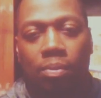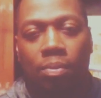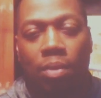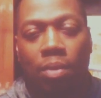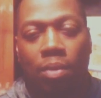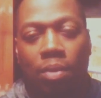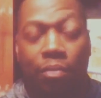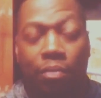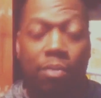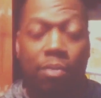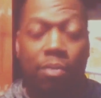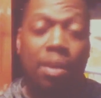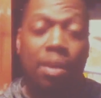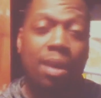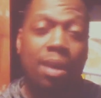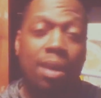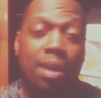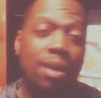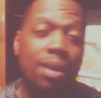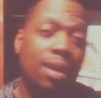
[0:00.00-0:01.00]
For
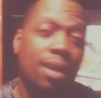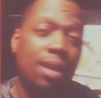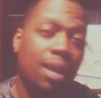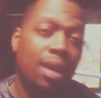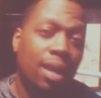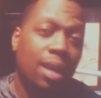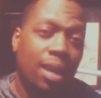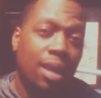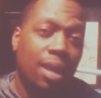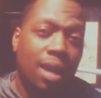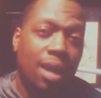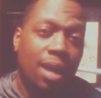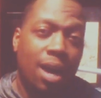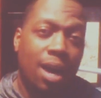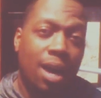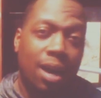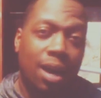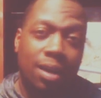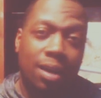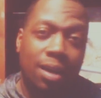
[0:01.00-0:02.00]
me,
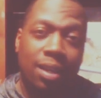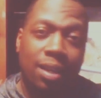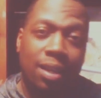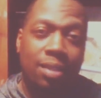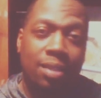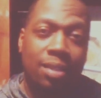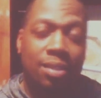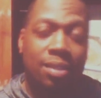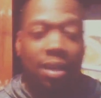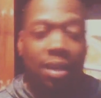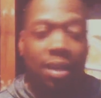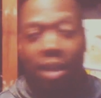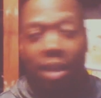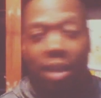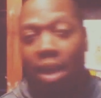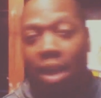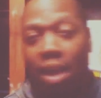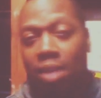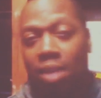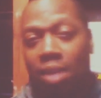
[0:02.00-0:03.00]
it's
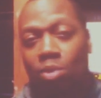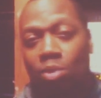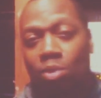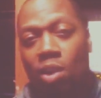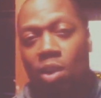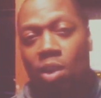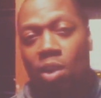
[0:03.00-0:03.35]
again, you know,